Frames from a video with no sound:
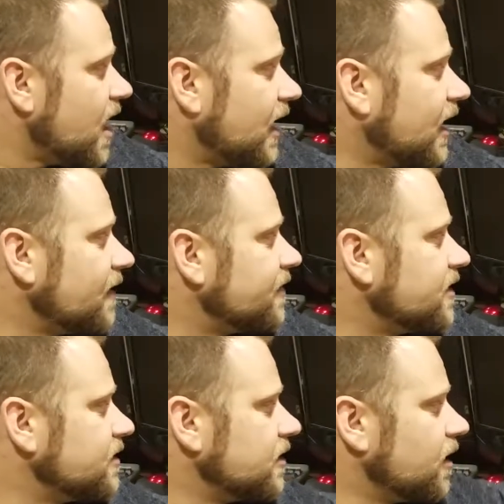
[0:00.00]
I got
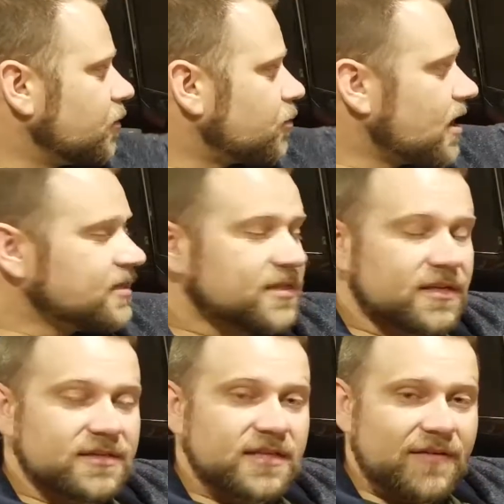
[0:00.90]
the
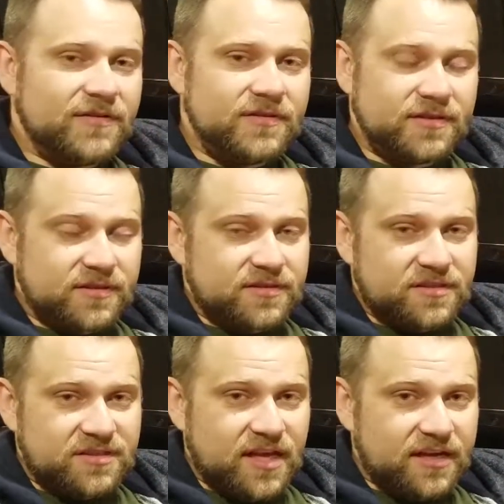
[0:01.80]
Ryzen 7. This is
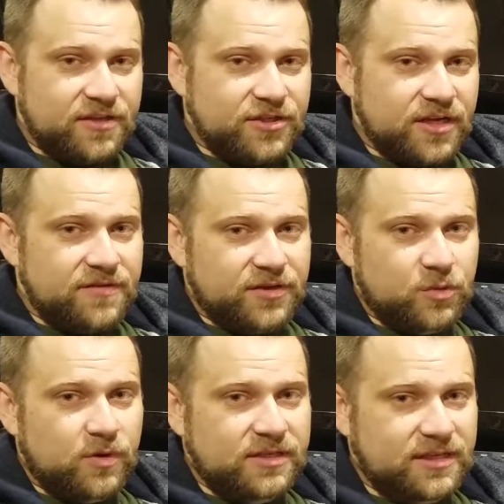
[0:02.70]
the second gen, the
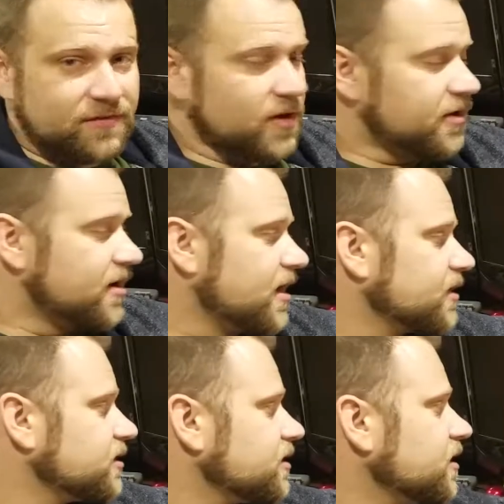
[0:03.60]

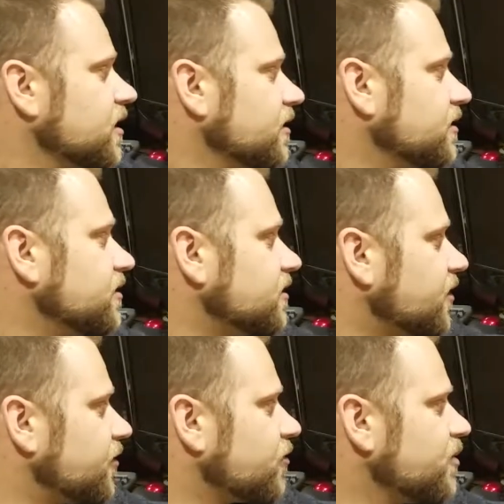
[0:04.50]
2700X. This is a
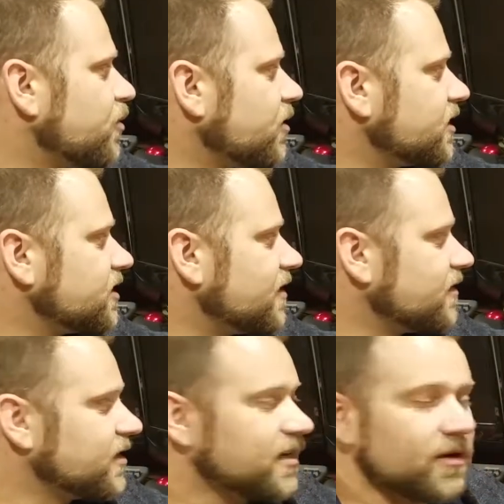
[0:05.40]

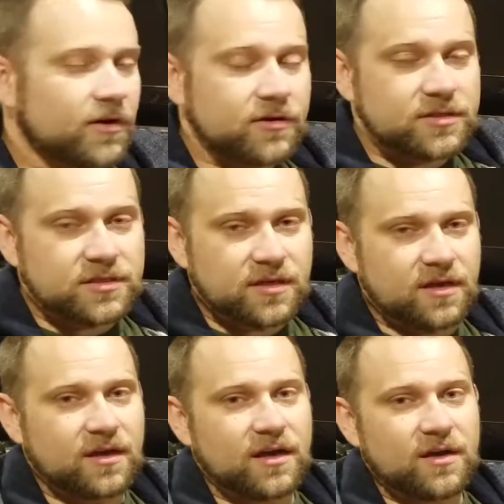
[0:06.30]
3.7 gigahertz
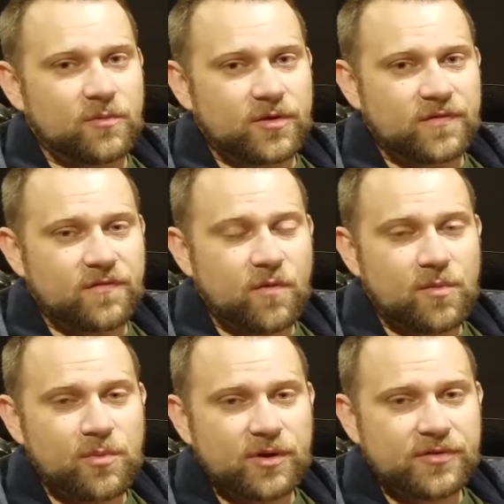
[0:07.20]
with
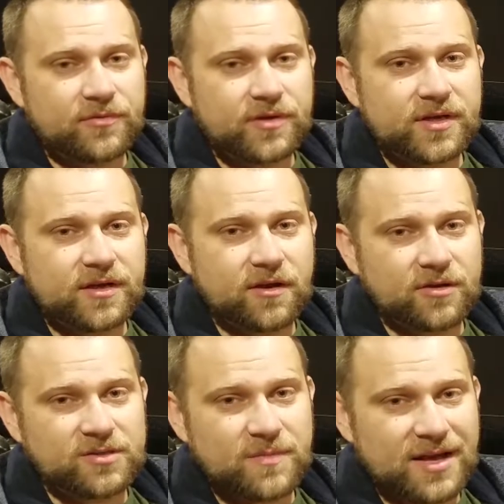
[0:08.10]
4.3
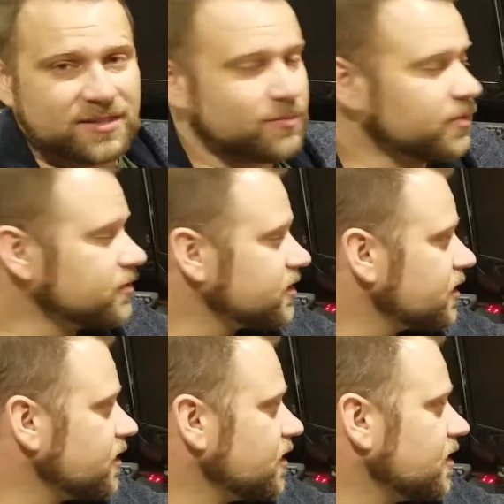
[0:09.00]
gigahertz max
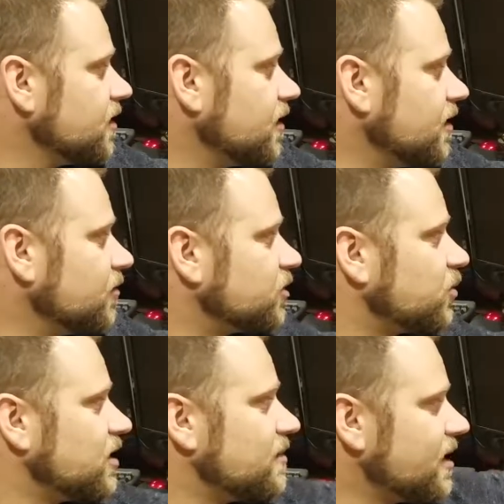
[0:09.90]
boost with
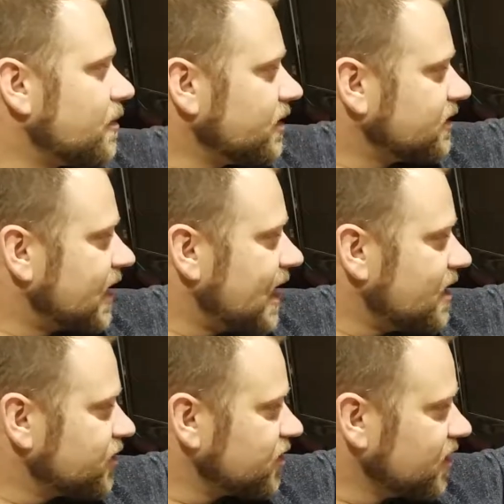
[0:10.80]
20 megabytes
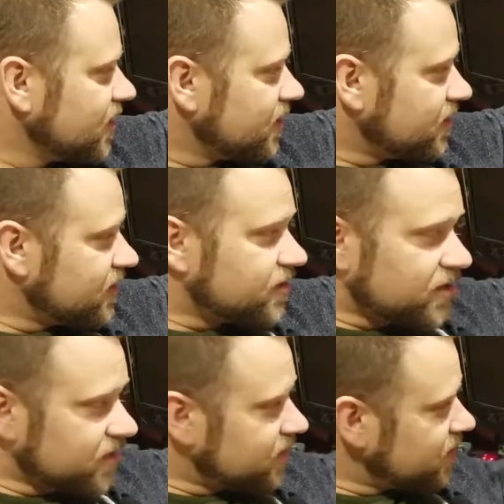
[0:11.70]
cache. This is
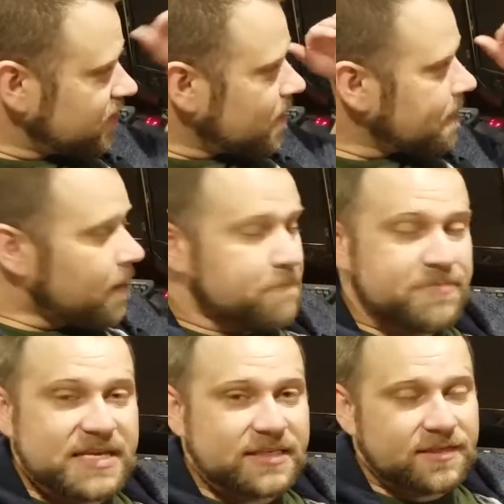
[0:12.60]
just a
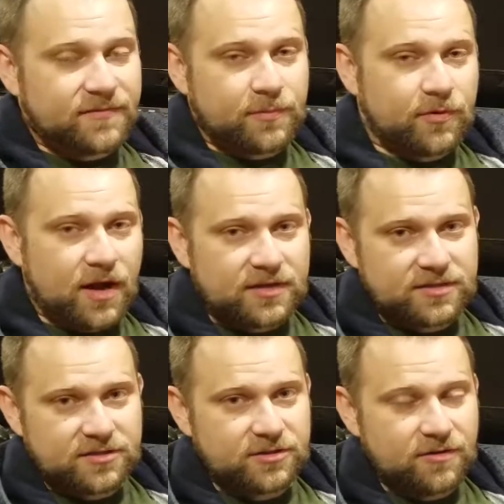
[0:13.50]
beast of a
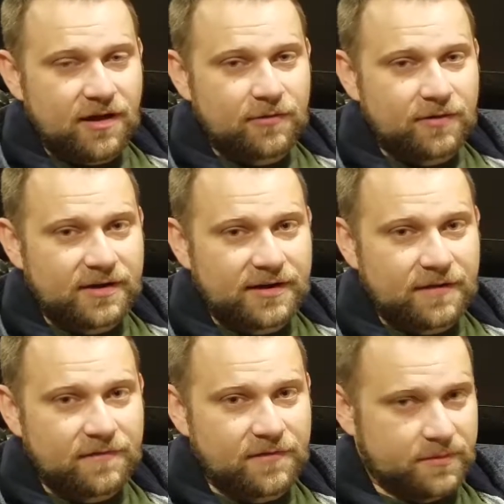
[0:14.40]
processor out right
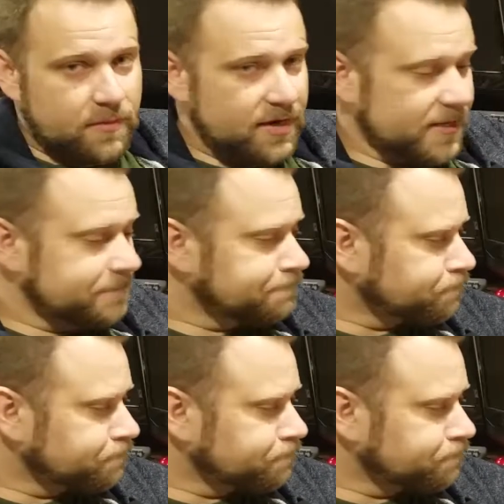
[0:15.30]
now for the money.